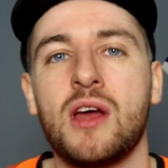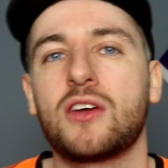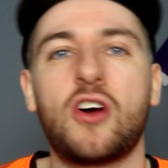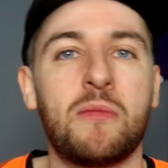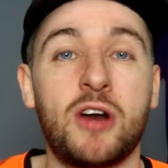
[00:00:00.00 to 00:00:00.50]

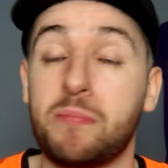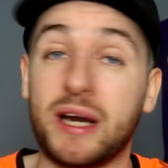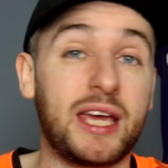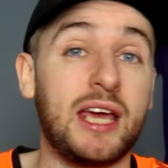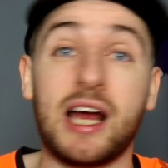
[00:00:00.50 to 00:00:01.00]
coming up. And
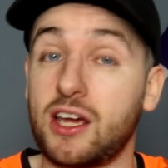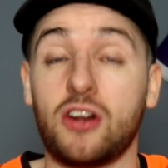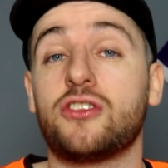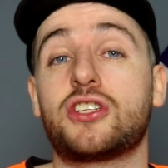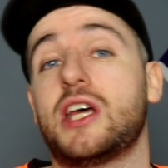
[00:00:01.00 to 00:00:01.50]
again, I can
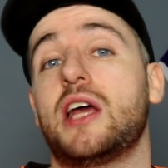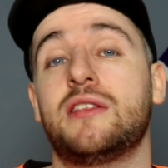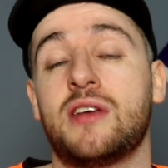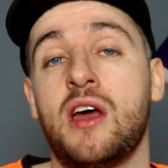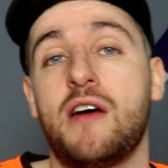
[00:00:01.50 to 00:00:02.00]

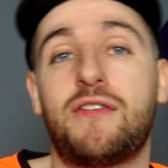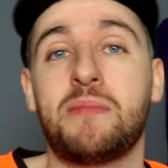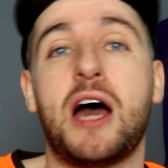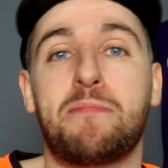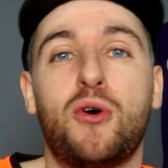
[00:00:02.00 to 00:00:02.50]
understand from
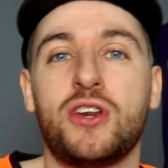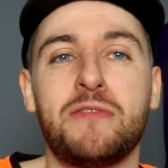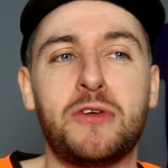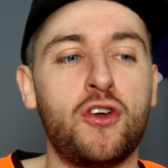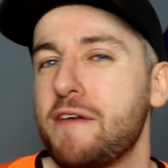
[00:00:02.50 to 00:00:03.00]
that point of
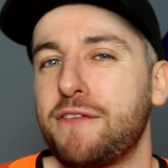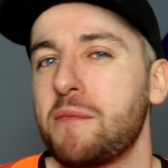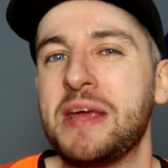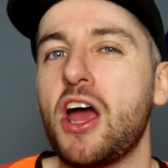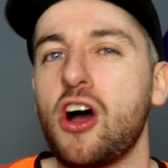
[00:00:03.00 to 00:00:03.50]
view. But for
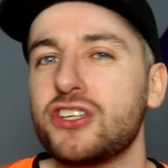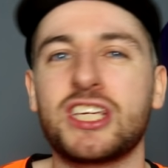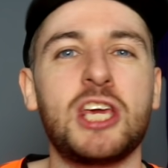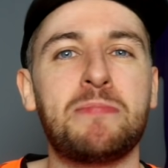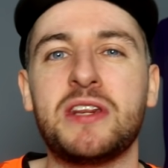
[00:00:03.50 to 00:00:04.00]
me, us
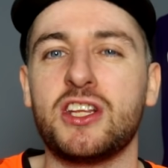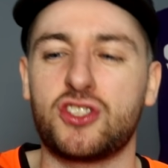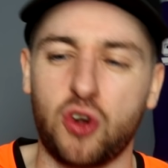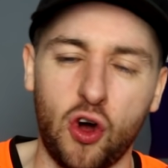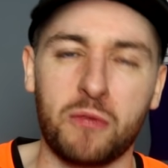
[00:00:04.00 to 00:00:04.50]
keeping the
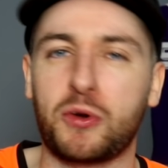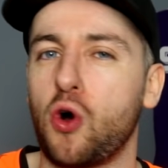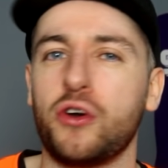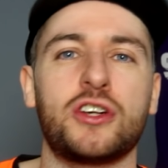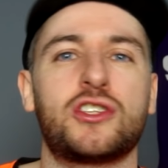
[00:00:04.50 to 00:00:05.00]
top
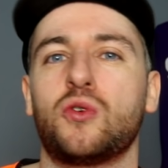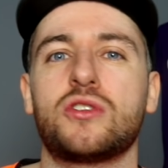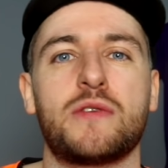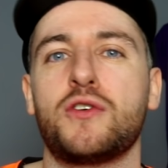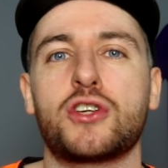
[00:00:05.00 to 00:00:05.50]
cornerstones
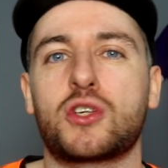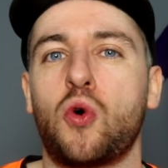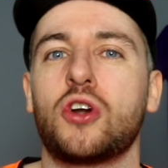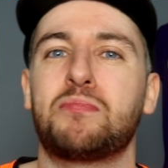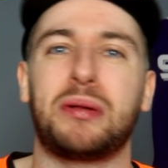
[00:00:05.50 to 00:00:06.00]
of our
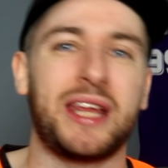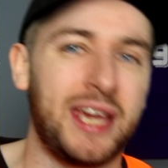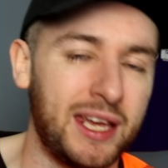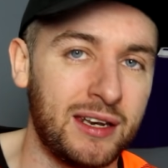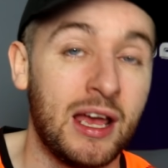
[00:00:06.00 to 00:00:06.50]
squad
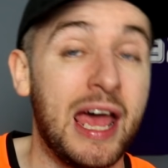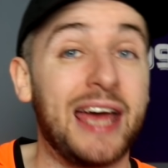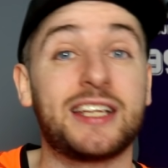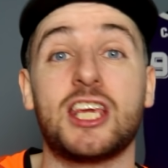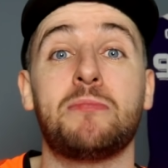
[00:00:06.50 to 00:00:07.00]
playing
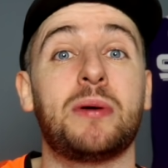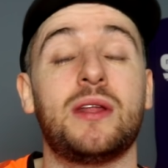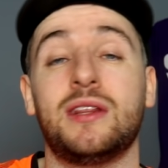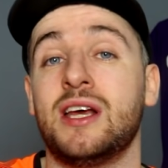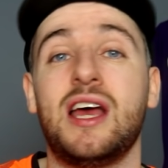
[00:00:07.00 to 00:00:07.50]
and
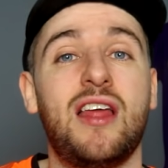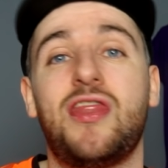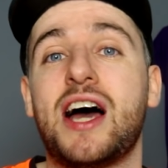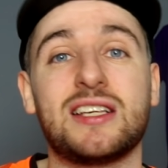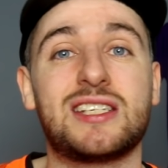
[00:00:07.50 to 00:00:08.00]
keeping
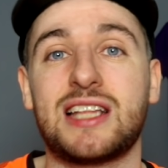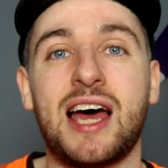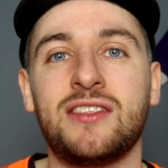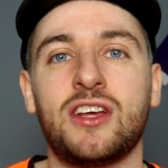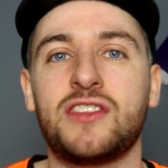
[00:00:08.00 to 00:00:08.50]
that
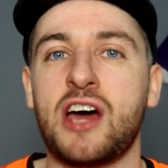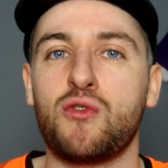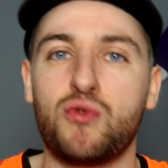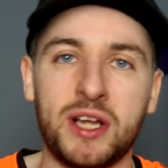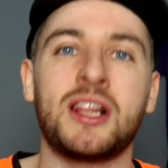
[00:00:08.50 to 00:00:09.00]
standard, that
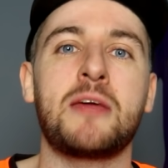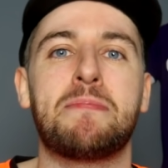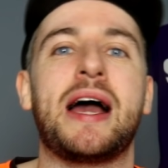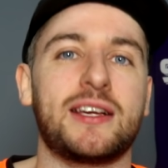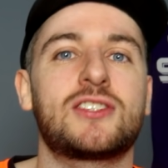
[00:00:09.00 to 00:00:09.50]
really
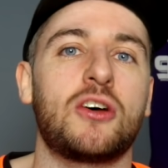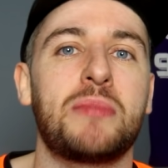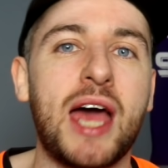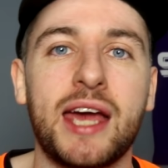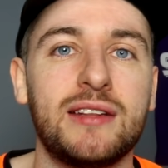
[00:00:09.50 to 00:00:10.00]
backs up
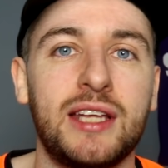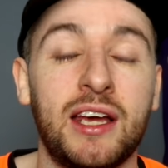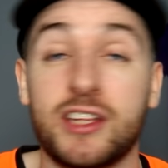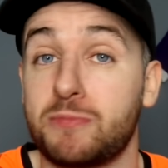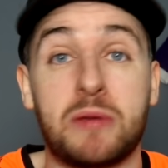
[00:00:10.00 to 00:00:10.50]
the
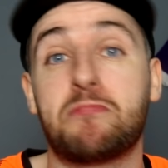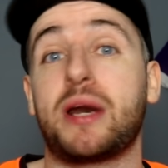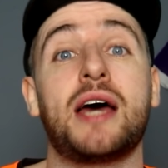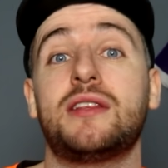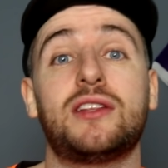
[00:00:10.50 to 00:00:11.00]
idea that's been
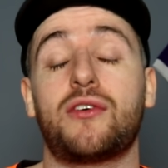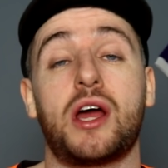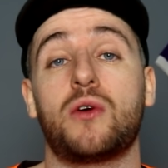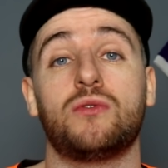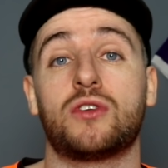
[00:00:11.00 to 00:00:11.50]
branded
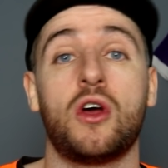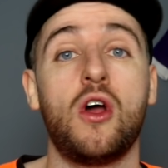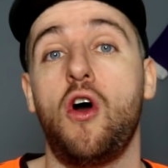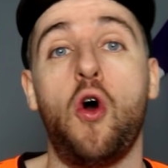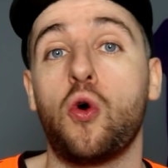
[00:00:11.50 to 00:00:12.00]
around
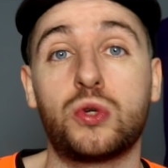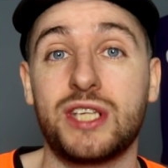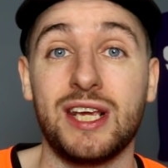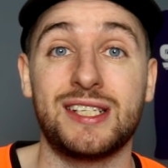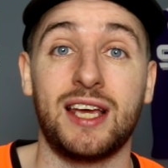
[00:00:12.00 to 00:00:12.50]
all
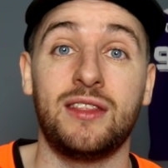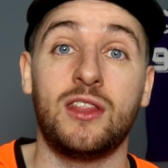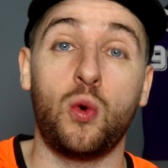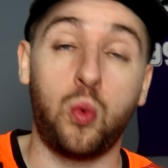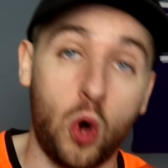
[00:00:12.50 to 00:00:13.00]
season.
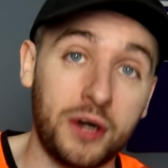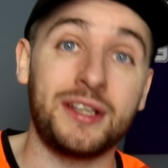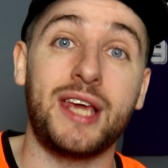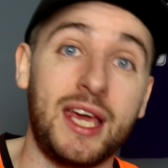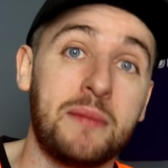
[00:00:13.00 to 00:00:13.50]
The one
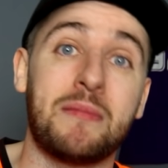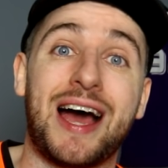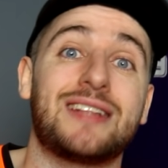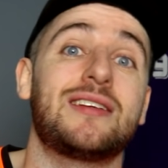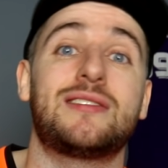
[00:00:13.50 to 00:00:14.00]
game
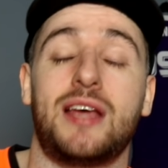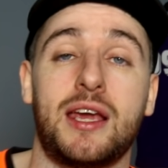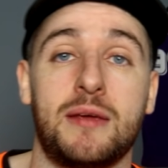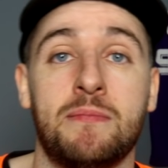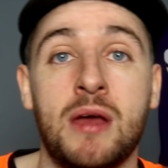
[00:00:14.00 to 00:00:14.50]
at a
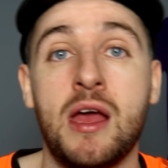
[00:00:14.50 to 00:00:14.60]
time